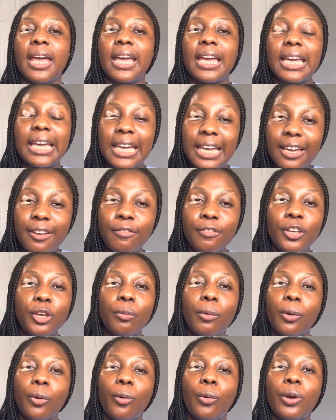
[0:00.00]
If you
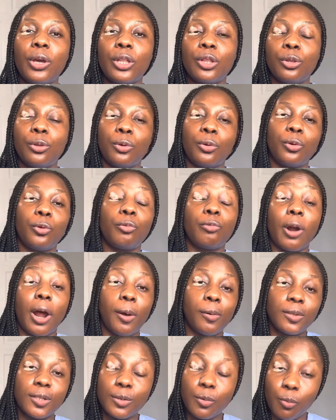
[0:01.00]
are going through
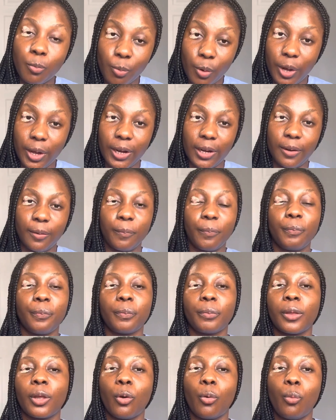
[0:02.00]
route 1,
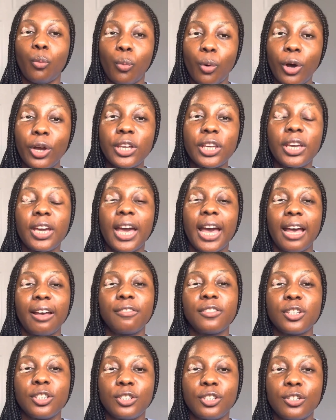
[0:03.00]
what you have
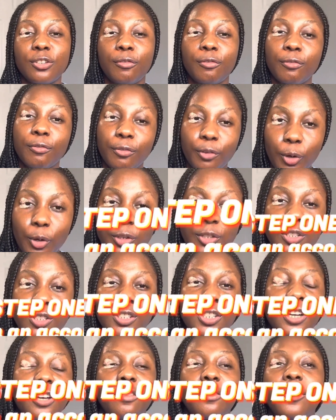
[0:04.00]
to do first
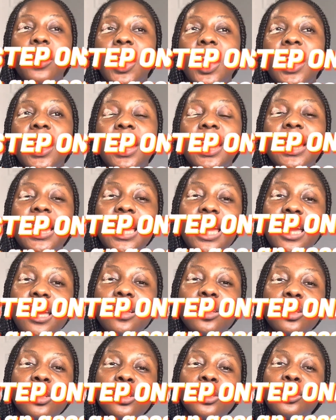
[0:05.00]
off
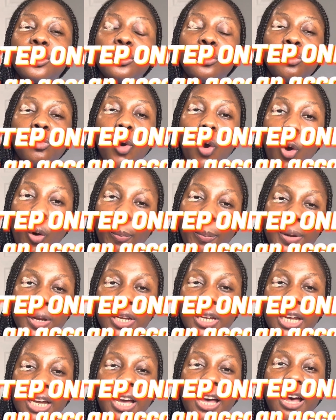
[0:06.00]
is to open an
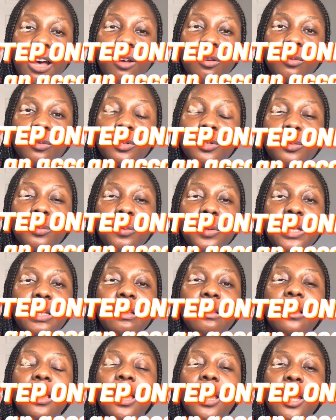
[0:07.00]
account with
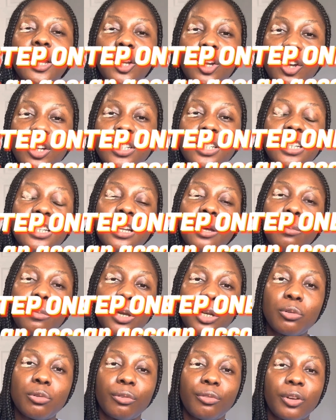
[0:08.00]
Nursing and
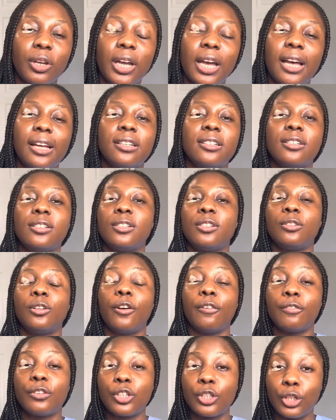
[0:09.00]
Midwifery Council
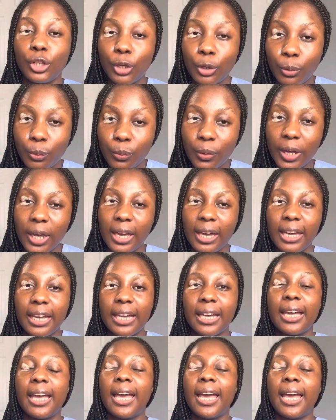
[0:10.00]
of UK.